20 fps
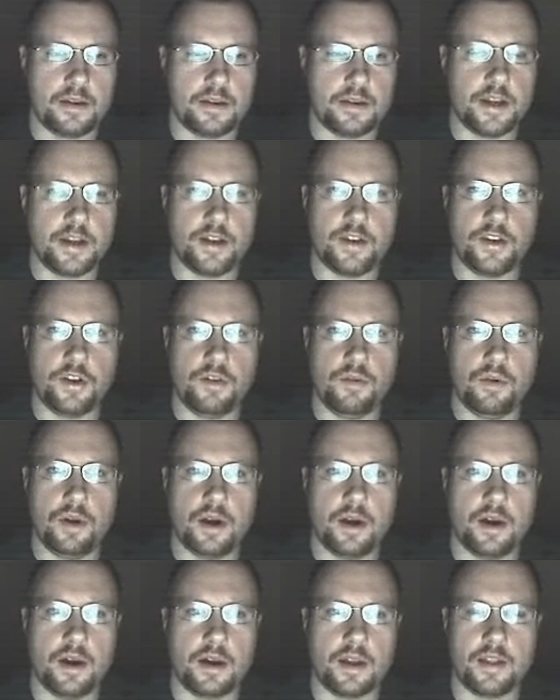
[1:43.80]
didn't you
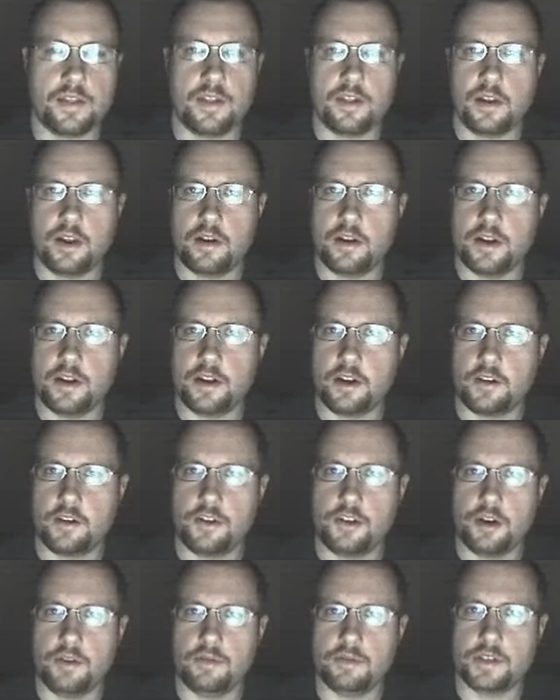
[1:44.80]
get the letter that Dr.
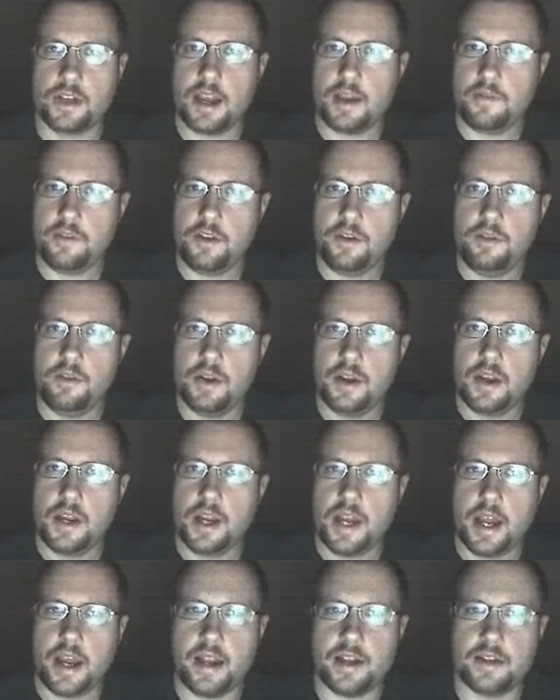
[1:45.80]
Jones gave you?
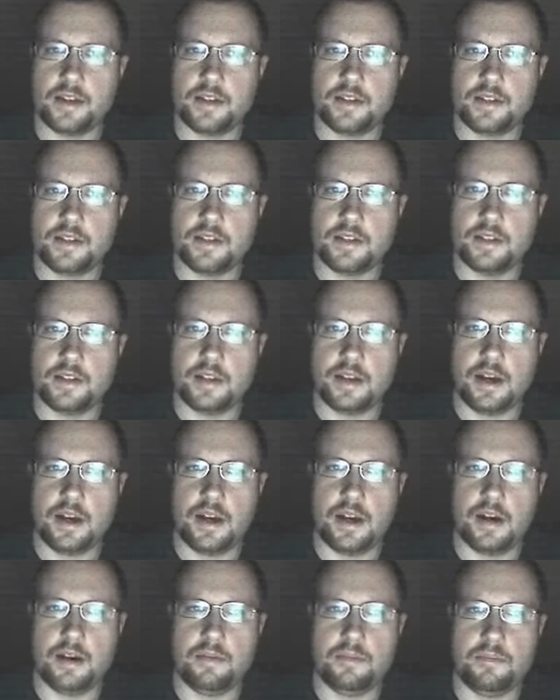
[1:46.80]
And
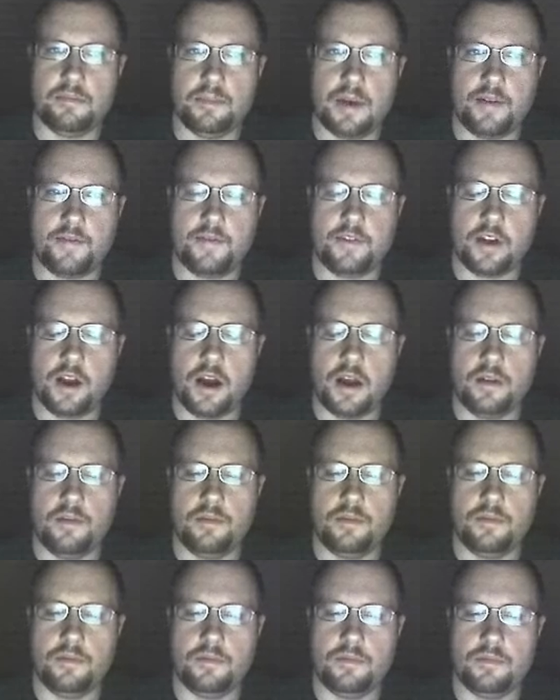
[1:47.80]
I forgot.
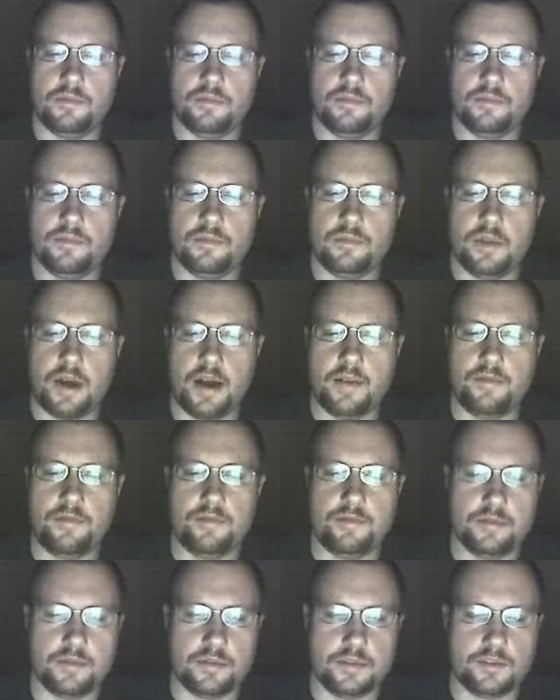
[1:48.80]
I'm
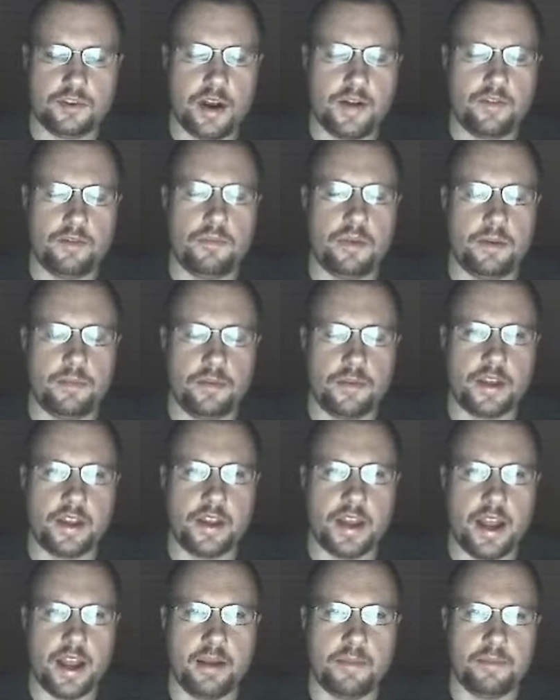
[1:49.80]
trying to remember the
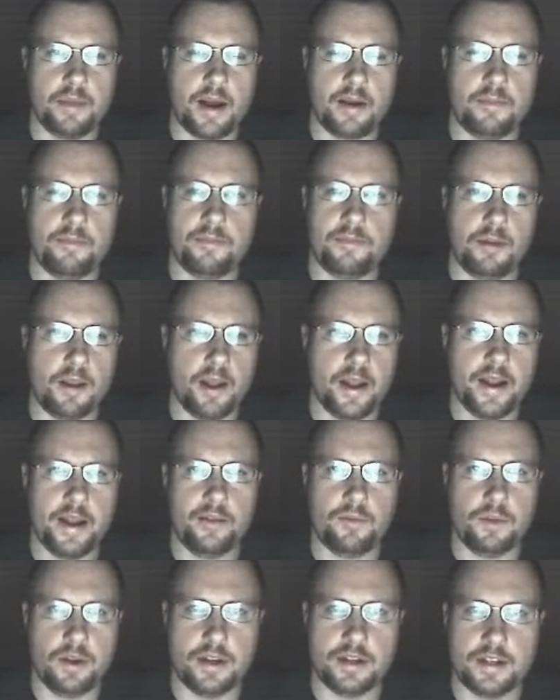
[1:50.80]
game. I played it
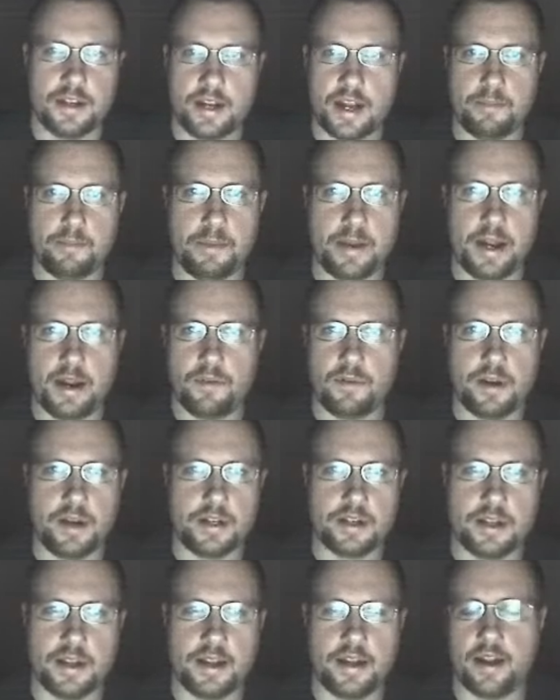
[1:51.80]
recently and I beat it
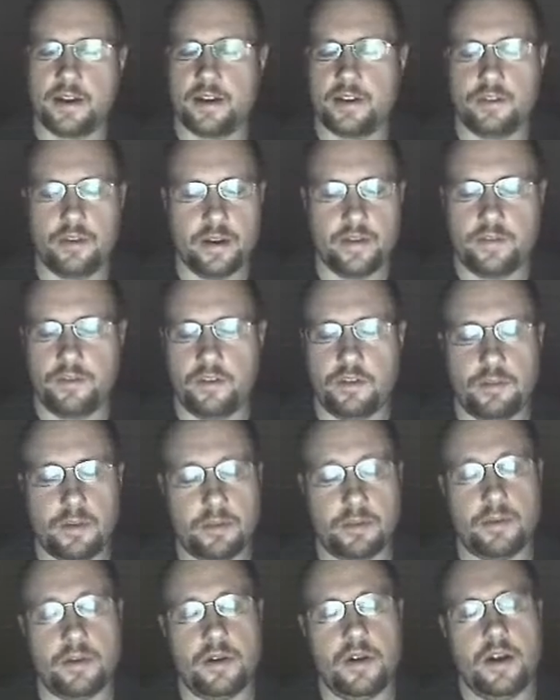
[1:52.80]
recently, and I don't even
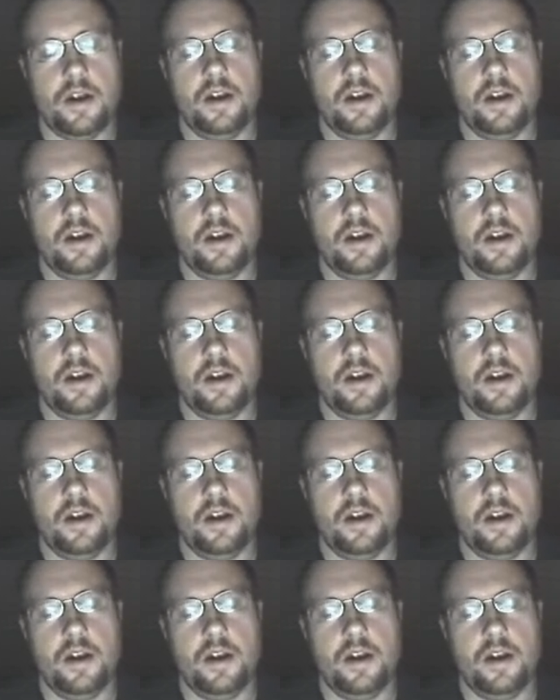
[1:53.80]
remember.